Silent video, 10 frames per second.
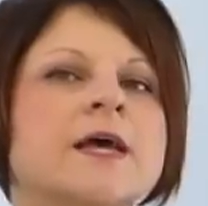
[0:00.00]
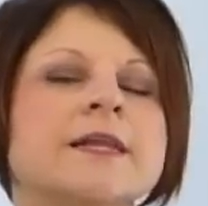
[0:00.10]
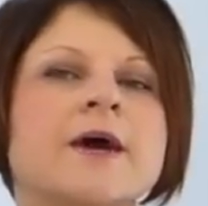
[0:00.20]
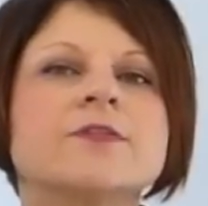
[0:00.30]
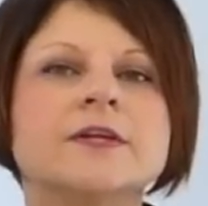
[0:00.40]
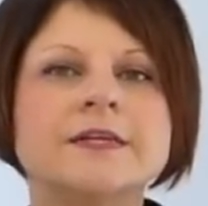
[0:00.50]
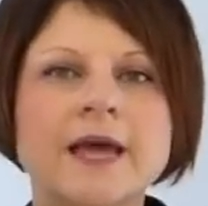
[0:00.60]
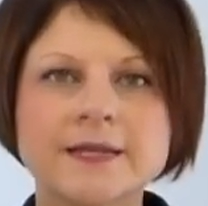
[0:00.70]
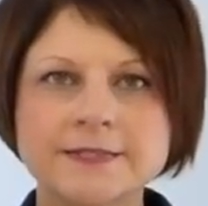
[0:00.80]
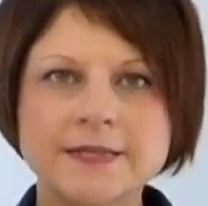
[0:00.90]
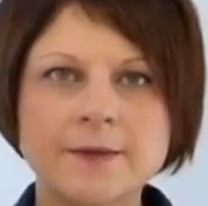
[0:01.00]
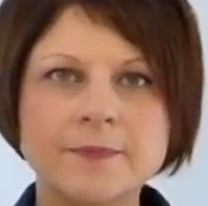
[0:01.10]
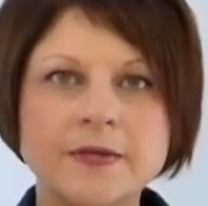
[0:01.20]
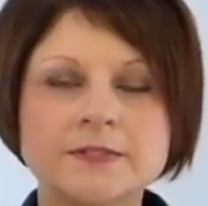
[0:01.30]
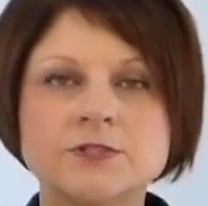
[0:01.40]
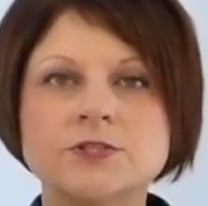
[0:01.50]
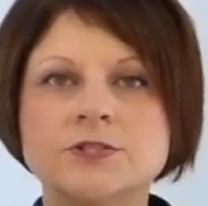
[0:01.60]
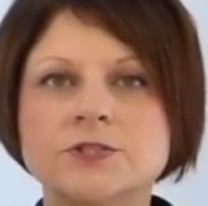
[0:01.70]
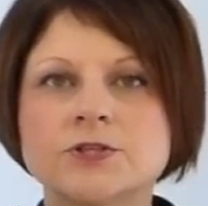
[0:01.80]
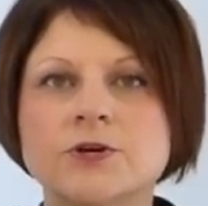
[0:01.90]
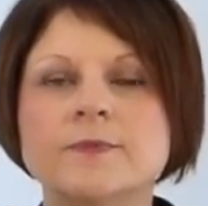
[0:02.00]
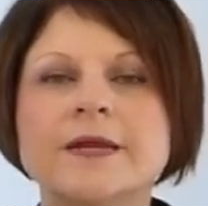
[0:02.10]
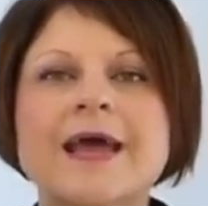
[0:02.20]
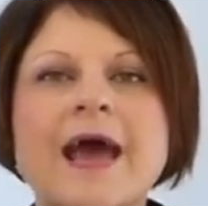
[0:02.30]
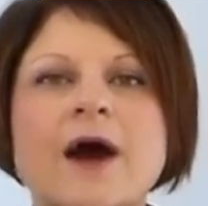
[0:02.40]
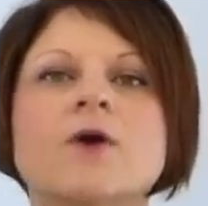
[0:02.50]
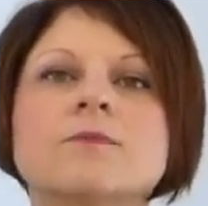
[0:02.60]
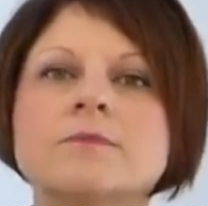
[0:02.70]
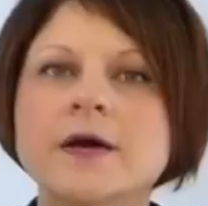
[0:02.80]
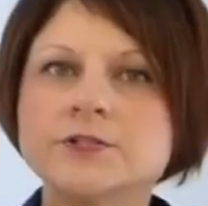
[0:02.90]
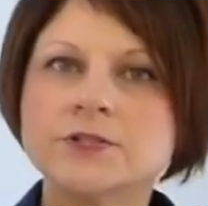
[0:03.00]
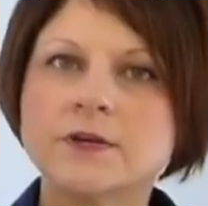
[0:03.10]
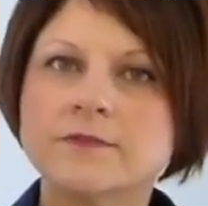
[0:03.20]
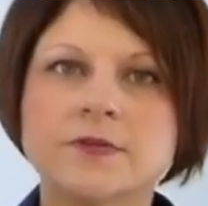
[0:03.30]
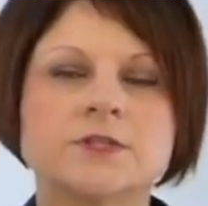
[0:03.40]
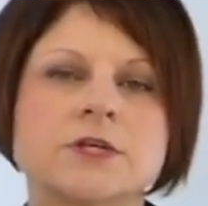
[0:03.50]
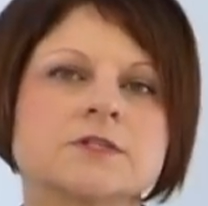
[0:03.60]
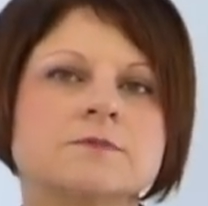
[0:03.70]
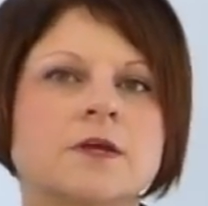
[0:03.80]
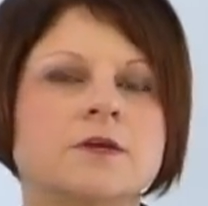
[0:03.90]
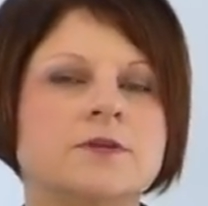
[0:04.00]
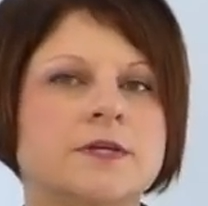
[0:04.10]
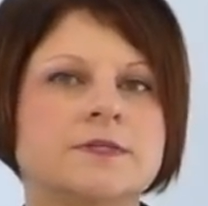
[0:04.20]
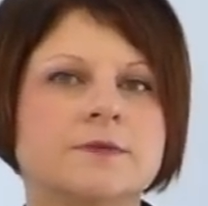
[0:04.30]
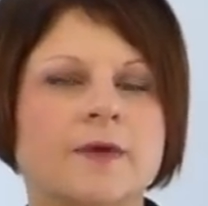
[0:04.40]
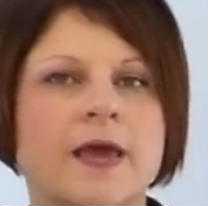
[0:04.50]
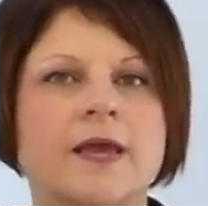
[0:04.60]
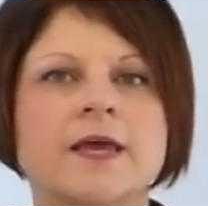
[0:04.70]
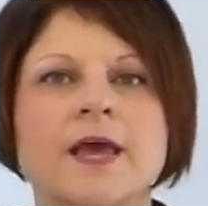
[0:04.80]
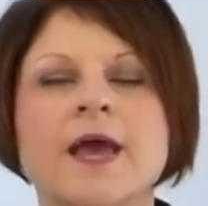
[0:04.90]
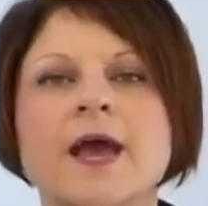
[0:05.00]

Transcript: Now, the next step is to determine how much of an adjustment you need to make.